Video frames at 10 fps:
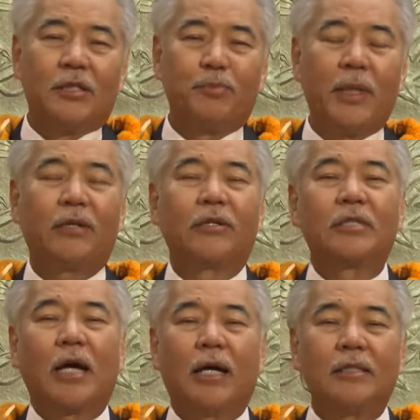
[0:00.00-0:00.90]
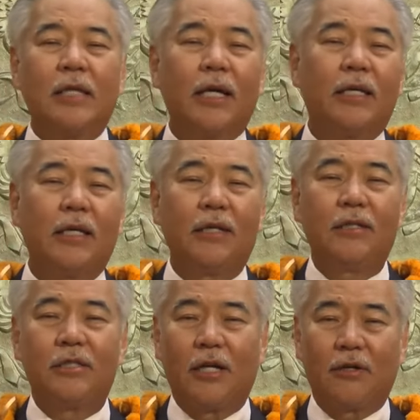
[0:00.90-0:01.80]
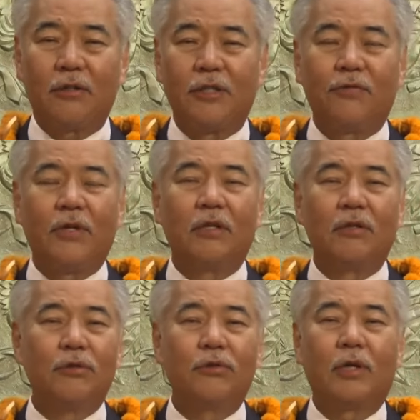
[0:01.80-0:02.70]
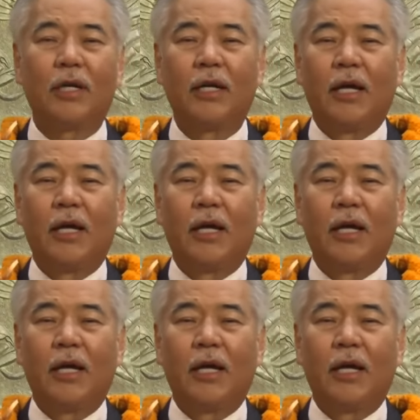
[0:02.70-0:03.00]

Speaker Scott Saiki, Chair Sylvia Luke,